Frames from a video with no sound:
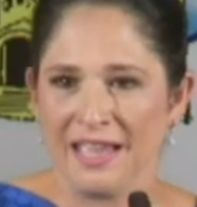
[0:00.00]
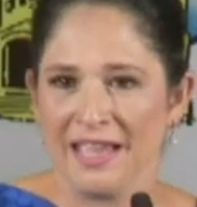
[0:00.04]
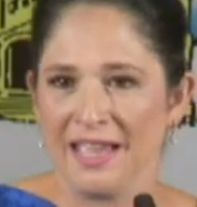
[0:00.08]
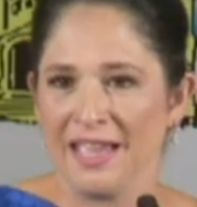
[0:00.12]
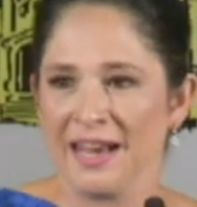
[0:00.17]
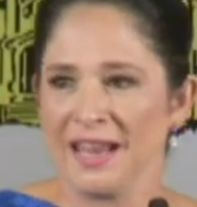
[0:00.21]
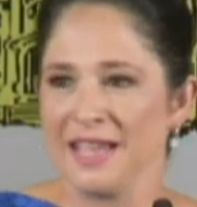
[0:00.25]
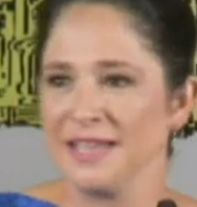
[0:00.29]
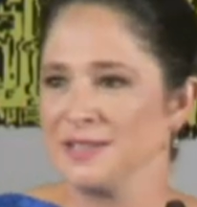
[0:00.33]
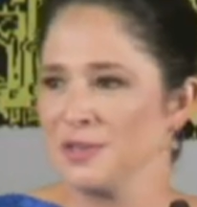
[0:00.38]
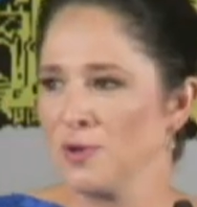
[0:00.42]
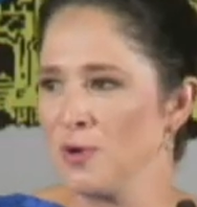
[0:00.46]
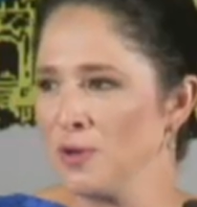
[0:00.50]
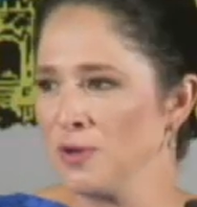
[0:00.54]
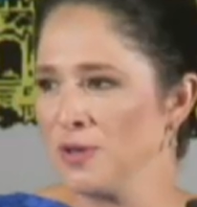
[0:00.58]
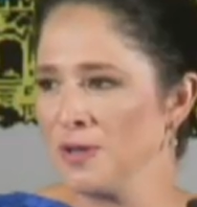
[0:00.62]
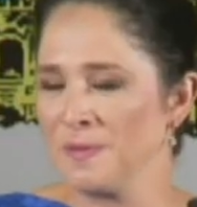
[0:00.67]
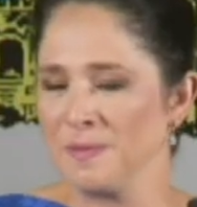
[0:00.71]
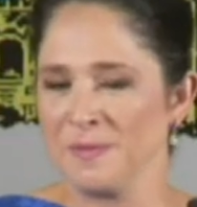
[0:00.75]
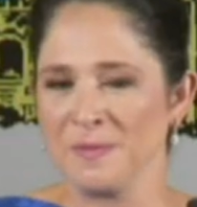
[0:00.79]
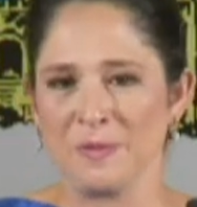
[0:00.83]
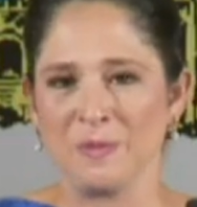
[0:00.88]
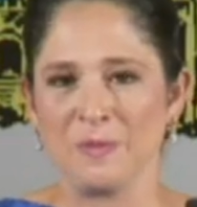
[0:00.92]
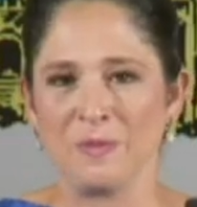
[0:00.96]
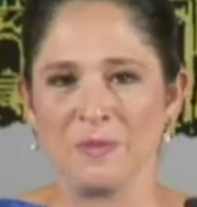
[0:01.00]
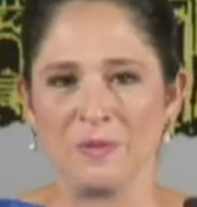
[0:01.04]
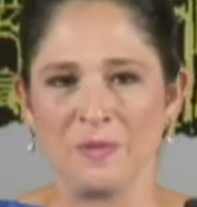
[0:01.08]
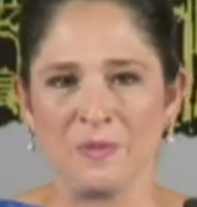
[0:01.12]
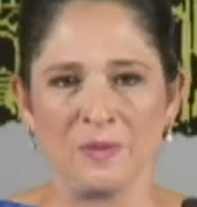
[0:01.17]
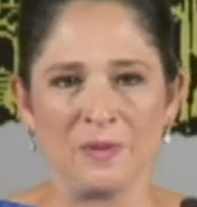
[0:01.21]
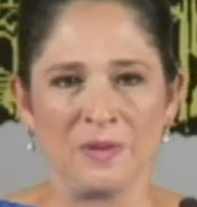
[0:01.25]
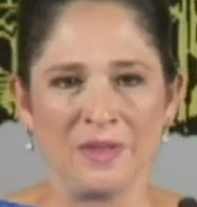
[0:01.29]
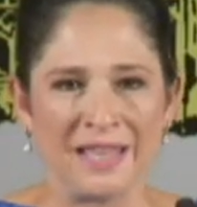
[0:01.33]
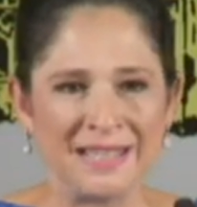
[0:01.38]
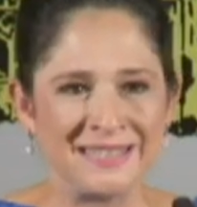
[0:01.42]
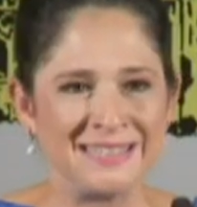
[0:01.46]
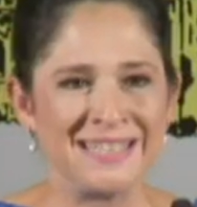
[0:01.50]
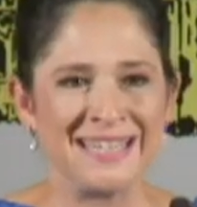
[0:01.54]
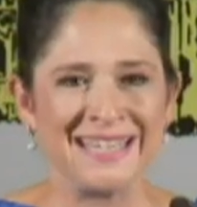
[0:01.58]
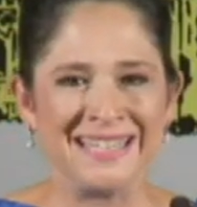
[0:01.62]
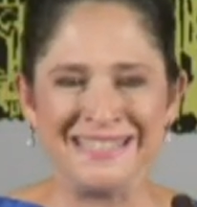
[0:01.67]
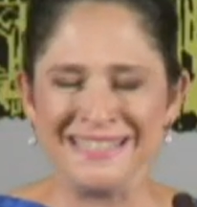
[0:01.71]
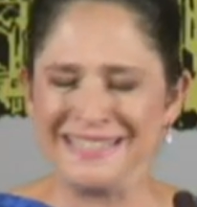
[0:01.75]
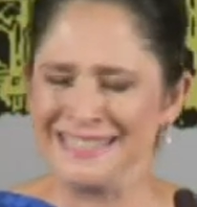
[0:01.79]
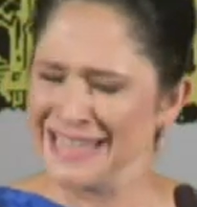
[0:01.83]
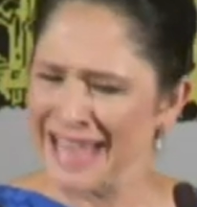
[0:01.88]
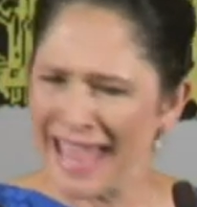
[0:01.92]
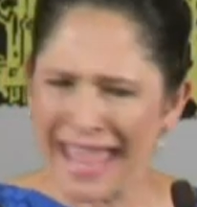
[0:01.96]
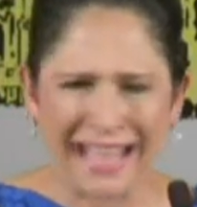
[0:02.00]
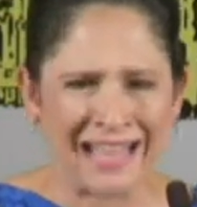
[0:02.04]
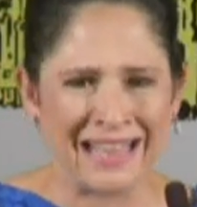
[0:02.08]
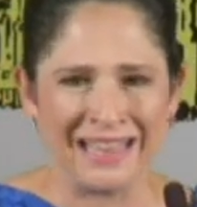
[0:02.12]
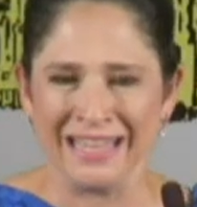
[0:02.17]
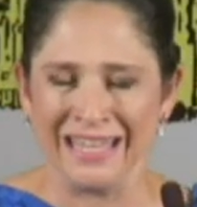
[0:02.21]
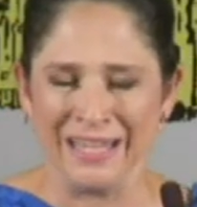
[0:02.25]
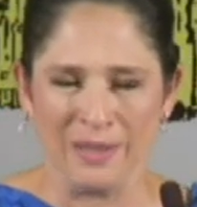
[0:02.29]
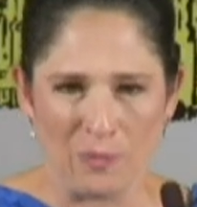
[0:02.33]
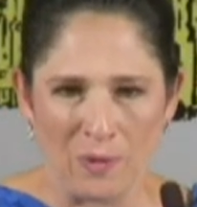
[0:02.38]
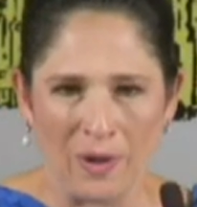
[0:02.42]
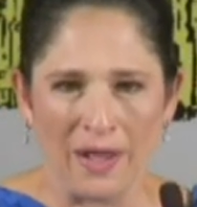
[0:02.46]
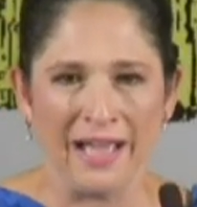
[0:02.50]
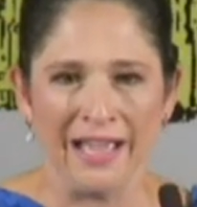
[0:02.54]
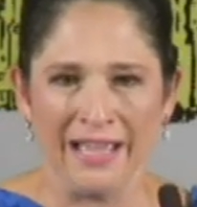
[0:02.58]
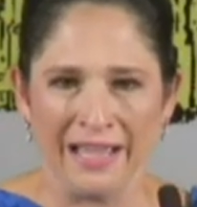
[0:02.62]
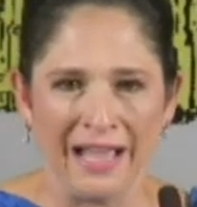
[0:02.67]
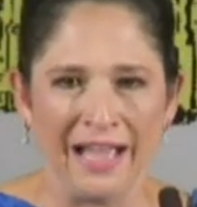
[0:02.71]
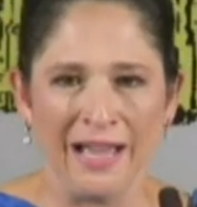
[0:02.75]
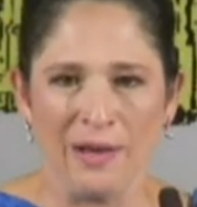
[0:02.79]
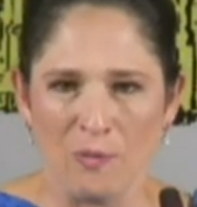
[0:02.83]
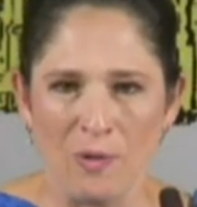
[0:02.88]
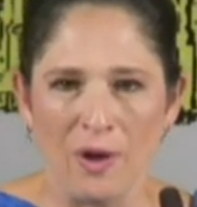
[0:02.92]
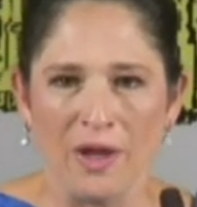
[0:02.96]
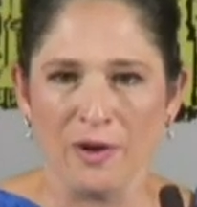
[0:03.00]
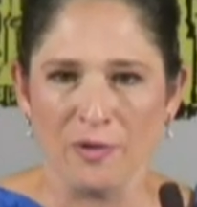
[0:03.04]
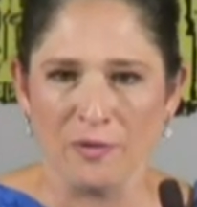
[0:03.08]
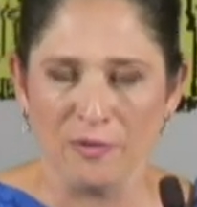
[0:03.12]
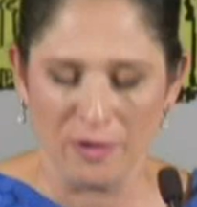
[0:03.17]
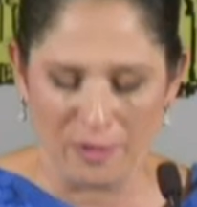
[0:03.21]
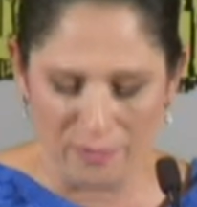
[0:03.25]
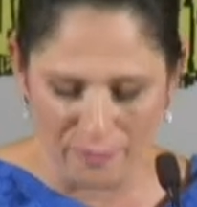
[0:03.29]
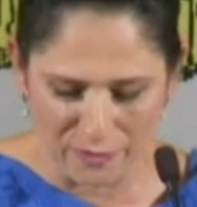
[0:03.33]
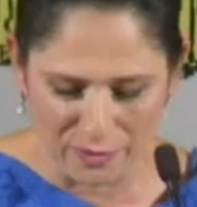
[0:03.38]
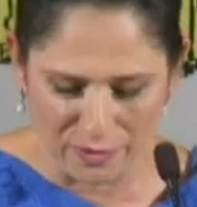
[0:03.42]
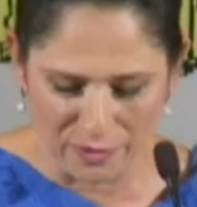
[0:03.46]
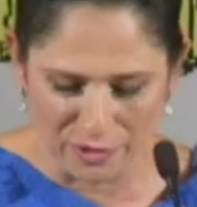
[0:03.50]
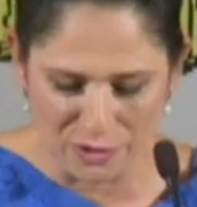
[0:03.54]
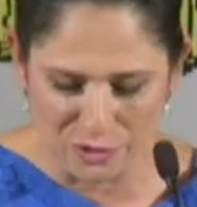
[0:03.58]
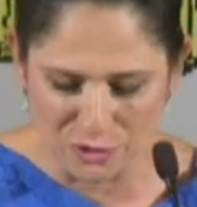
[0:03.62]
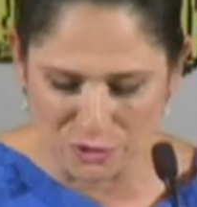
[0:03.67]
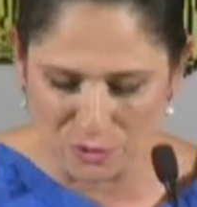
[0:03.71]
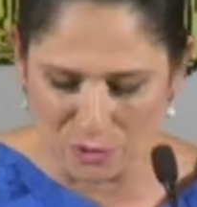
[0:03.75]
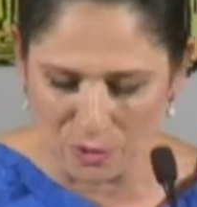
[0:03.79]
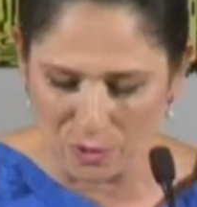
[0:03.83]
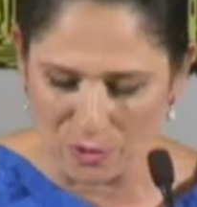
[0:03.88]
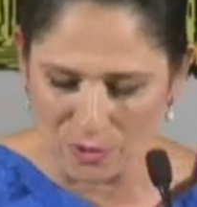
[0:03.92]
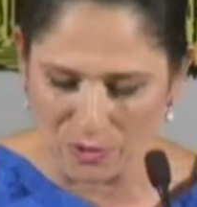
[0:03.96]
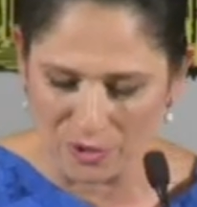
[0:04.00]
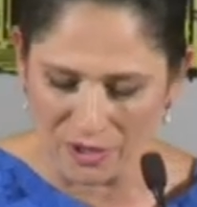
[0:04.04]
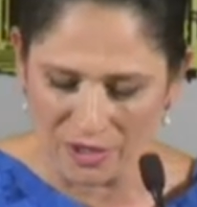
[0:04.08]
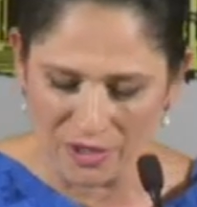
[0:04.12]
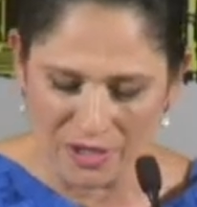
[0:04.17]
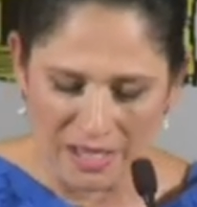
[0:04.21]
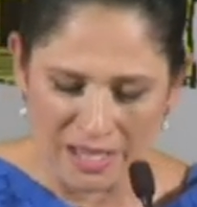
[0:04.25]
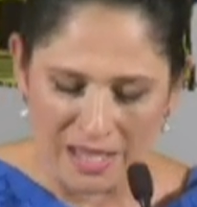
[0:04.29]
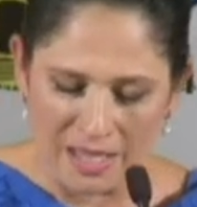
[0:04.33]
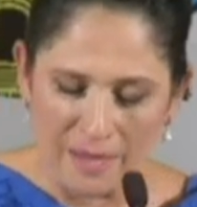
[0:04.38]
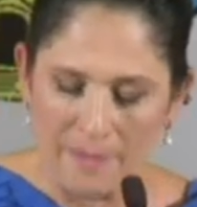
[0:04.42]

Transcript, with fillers: And I told them, well, that's exactly why I want to run for comptroller.